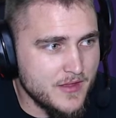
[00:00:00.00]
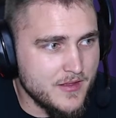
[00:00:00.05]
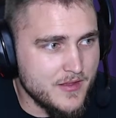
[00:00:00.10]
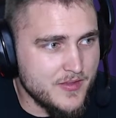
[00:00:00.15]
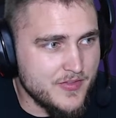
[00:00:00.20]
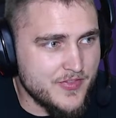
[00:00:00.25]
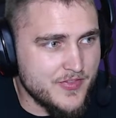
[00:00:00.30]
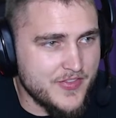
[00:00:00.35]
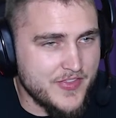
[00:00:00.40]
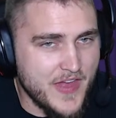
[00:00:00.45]

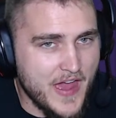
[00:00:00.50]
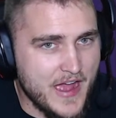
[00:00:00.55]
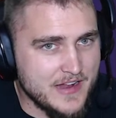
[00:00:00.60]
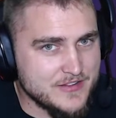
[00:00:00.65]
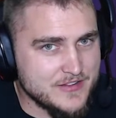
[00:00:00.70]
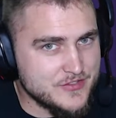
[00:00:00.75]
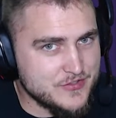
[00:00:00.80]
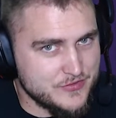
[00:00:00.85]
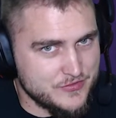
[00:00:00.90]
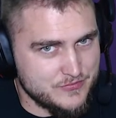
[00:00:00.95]

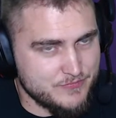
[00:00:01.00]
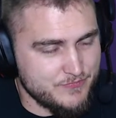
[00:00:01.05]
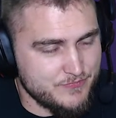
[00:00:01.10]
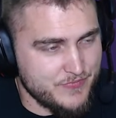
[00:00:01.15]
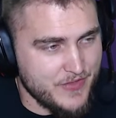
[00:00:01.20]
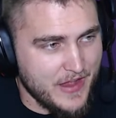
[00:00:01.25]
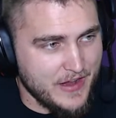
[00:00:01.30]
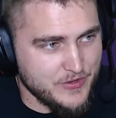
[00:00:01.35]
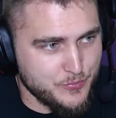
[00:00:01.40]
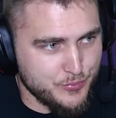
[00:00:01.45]
That's
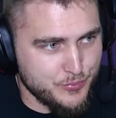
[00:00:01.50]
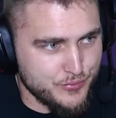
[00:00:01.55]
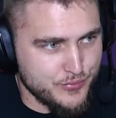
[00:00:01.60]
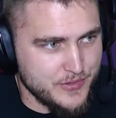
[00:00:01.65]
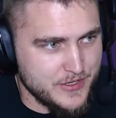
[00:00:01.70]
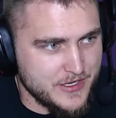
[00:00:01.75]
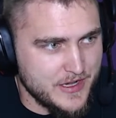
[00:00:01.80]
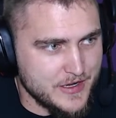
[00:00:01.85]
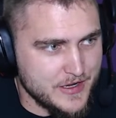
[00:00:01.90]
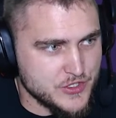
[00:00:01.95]

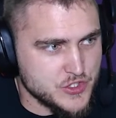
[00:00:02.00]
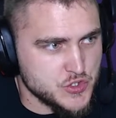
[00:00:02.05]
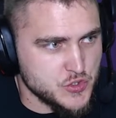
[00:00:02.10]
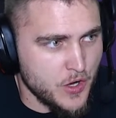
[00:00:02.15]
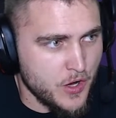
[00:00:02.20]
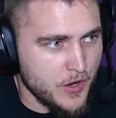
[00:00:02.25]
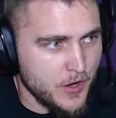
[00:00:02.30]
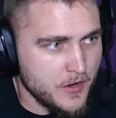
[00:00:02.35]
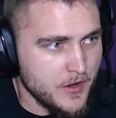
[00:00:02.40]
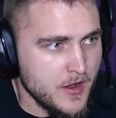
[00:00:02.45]
pretty dang
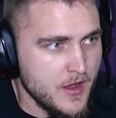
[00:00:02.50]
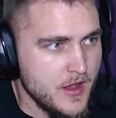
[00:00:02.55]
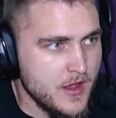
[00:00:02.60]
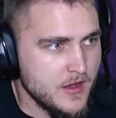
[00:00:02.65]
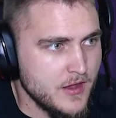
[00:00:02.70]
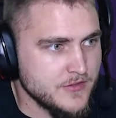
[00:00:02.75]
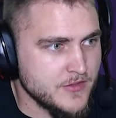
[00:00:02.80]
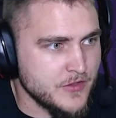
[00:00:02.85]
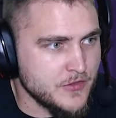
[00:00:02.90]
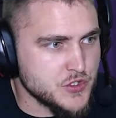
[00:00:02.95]
strong.
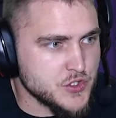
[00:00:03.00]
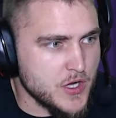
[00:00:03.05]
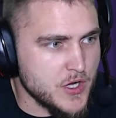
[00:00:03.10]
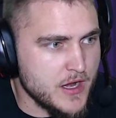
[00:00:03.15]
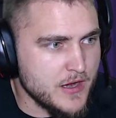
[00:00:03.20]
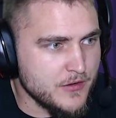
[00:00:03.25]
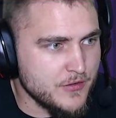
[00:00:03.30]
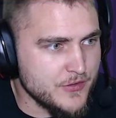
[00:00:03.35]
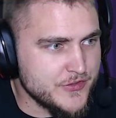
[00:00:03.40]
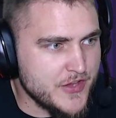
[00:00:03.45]
Then the
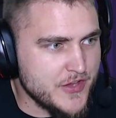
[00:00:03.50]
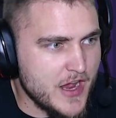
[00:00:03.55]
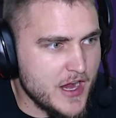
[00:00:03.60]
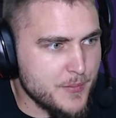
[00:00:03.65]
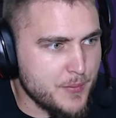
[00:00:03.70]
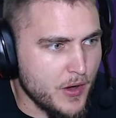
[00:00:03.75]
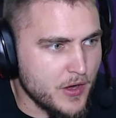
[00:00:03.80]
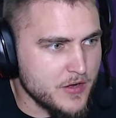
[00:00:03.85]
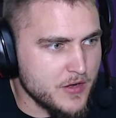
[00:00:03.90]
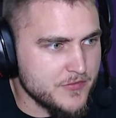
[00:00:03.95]
triangle attack
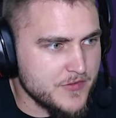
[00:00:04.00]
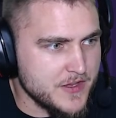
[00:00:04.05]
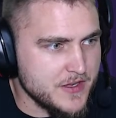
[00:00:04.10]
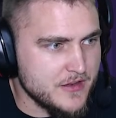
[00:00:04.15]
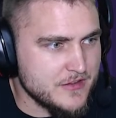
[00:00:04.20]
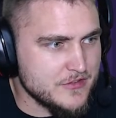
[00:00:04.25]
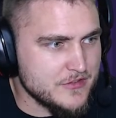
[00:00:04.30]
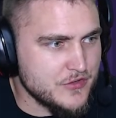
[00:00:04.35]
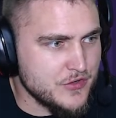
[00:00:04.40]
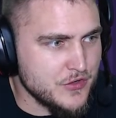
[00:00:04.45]
part of it
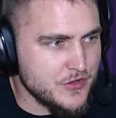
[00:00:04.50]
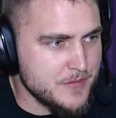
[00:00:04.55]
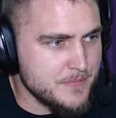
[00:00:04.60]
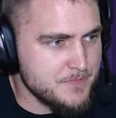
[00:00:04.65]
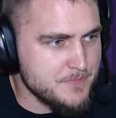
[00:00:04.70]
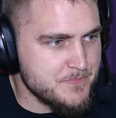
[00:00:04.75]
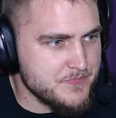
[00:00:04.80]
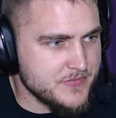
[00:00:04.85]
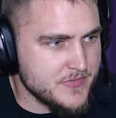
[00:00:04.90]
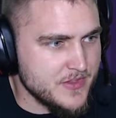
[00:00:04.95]
is good.
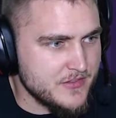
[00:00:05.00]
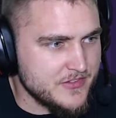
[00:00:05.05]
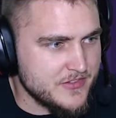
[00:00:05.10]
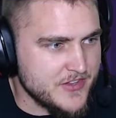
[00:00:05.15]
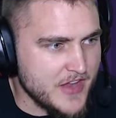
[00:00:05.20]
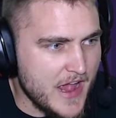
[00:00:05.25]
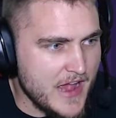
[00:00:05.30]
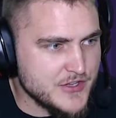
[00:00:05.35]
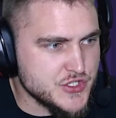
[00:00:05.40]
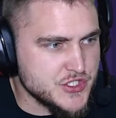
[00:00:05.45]

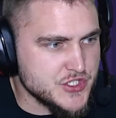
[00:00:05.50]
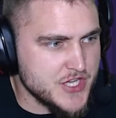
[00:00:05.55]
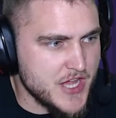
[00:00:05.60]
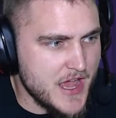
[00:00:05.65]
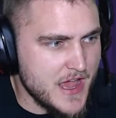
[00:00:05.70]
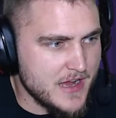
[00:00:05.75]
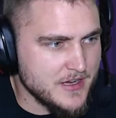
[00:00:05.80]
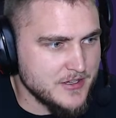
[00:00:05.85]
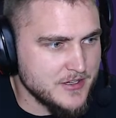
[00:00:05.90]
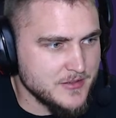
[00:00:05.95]
Dash
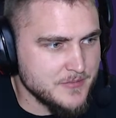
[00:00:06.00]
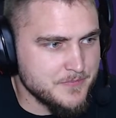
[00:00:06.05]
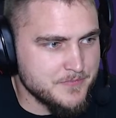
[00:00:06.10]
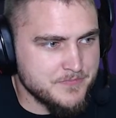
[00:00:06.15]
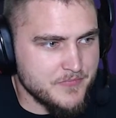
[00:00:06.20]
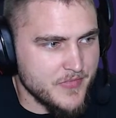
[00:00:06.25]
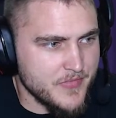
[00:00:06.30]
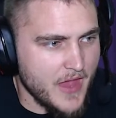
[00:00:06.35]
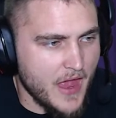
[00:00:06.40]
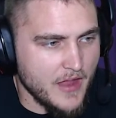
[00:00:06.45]
attack,
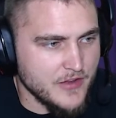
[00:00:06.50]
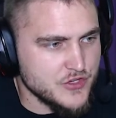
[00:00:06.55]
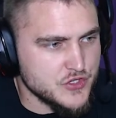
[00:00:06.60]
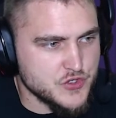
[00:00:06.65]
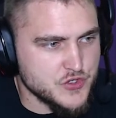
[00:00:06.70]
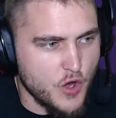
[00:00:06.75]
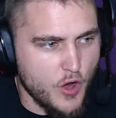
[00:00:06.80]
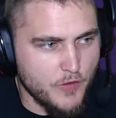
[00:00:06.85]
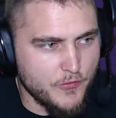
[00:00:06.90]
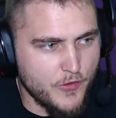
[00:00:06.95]
yeah, just
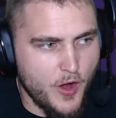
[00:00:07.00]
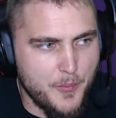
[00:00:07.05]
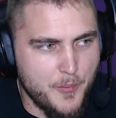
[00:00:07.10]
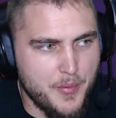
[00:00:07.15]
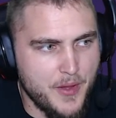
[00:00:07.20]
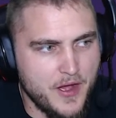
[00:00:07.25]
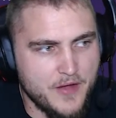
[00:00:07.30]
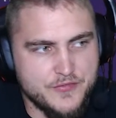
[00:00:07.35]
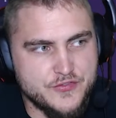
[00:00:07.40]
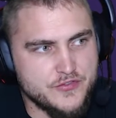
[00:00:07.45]
overall
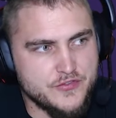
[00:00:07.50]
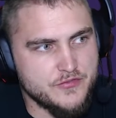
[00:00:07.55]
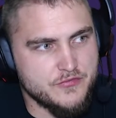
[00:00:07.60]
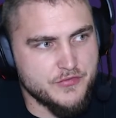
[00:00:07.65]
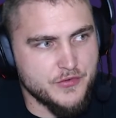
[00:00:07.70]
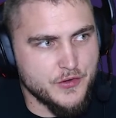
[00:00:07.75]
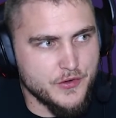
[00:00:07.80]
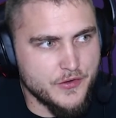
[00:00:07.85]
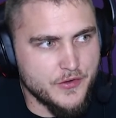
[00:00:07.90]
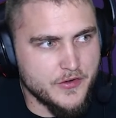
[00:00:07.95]
buffs
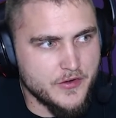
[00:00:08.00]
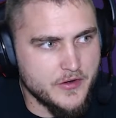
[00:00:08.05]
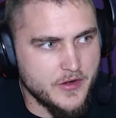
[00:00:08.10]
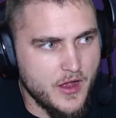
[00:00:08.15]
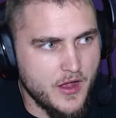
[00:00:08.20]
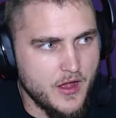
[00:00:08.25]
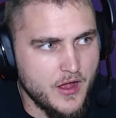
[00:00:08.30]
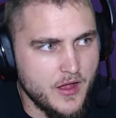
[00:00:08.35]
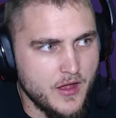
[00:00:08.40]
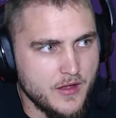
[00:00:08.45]
for
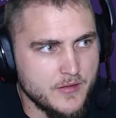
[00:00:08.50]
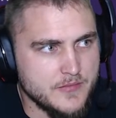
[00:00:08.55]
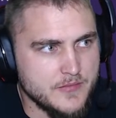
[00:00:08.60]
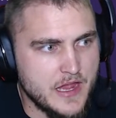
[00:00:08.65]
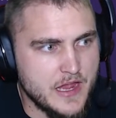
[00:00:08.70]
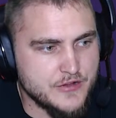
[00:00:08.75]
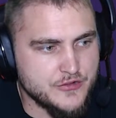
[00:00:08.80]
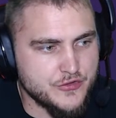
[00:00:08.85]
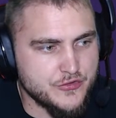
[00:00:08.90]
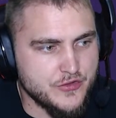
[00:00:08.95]

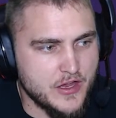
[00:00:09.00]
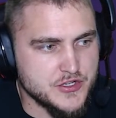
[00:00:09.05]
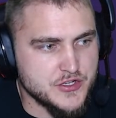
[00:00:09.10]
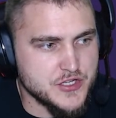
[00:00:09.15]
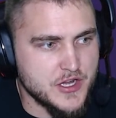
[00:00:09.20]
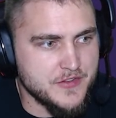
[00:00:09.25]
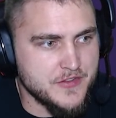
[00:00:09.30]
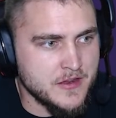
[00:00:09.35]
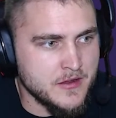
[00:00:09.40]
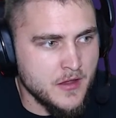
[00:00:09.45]
Aegislash. I
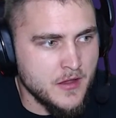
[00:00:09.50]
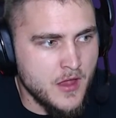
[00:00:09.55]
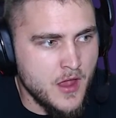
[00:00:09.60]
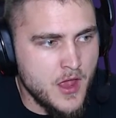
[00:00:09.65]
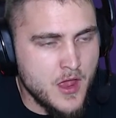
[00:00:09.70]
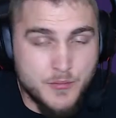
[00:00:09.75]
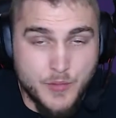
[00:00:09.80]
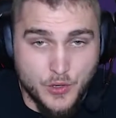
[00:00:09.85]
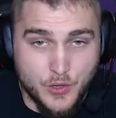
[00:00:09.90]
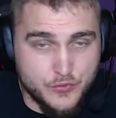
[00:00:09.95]
think
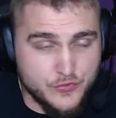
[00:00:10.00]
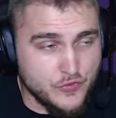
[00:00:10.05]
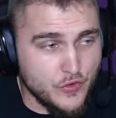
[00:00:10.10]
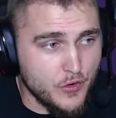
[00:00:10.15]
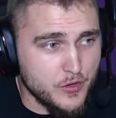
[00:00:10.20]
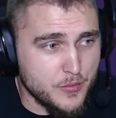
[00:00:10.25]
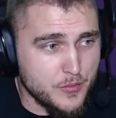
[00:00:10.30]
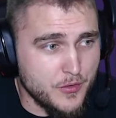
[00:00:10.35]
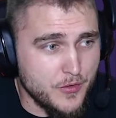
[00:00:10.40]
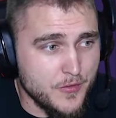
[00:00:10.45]
most
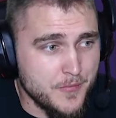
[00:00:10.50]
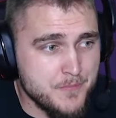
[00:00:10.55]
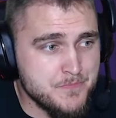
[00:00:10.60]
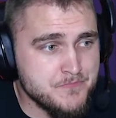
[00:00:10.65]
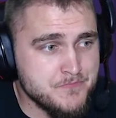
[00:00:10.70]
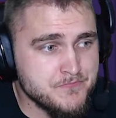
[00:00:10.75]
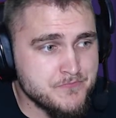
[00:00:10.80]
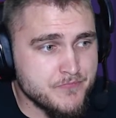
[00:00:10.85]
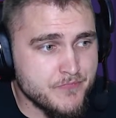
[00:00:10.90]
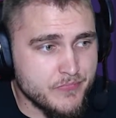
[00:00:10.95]
notable
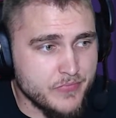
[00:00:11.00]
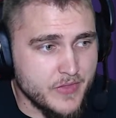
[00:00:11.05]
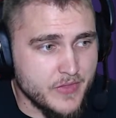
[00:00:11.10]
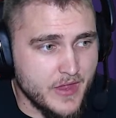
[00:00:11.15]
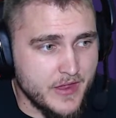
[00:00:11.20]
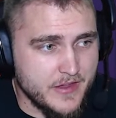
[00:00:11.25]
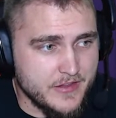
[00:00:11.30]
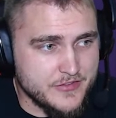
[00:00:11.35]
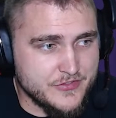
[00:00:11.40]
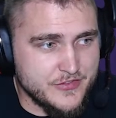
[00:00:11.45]

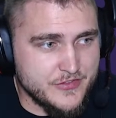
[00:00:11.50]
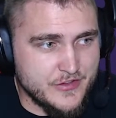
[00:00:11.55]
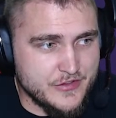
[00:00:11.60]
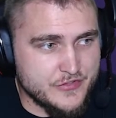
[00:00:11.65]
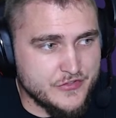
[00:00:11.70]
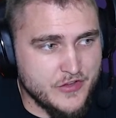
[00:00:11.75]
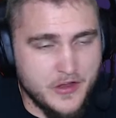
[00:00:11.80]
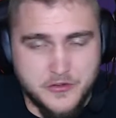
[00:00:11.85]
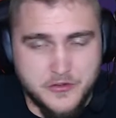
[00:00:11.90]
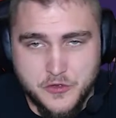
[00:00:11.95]
is this
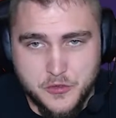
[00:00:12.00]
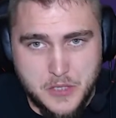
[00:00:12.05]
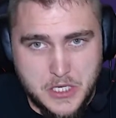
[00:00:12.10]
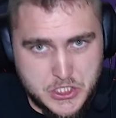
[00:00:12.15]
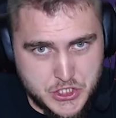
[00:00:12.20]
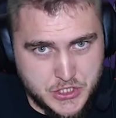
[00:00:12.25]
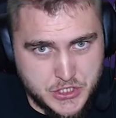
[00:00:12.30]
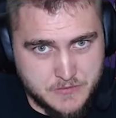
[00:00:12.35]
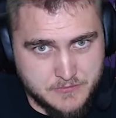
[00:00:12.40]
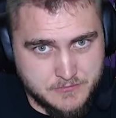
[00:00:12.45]
stun
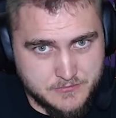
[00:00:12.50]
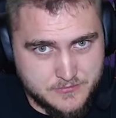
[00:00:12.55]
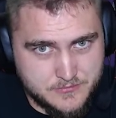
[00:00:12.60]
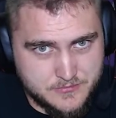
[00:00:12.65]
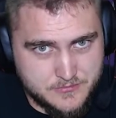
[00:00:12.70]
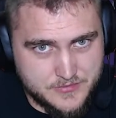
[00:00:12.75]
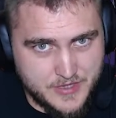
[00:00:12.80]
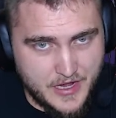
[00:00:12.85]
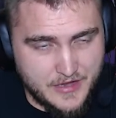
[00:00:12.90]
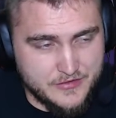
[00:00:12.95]
duration.
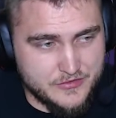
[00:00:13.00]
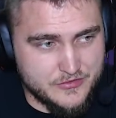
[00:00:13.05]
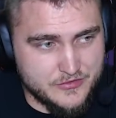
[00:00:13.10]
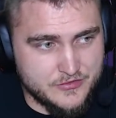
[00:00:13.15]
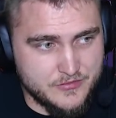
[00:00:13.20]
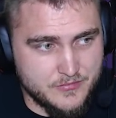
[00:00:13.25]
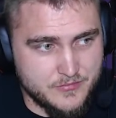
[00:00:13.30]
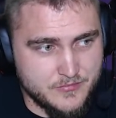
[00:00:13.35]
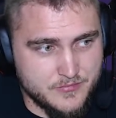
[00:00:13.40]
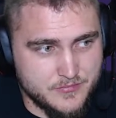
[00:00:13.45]
That's
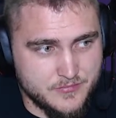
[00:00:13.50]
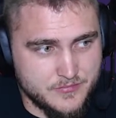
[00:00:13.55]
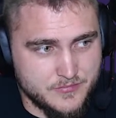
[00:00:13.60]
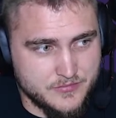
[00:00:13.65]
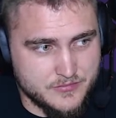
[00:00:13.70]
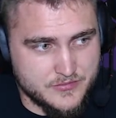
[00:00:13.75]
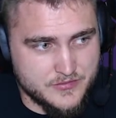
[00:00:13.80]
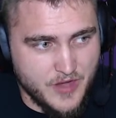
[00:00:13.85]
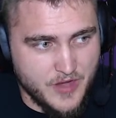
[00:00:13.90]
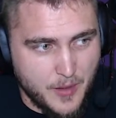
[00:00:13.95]

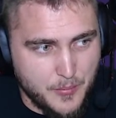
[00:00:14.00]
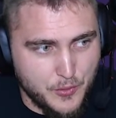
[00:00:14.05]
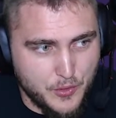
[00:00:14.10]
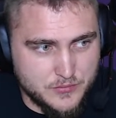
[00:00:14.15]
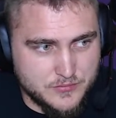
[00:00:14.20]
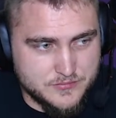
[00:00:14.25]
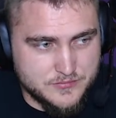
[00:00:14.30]
double.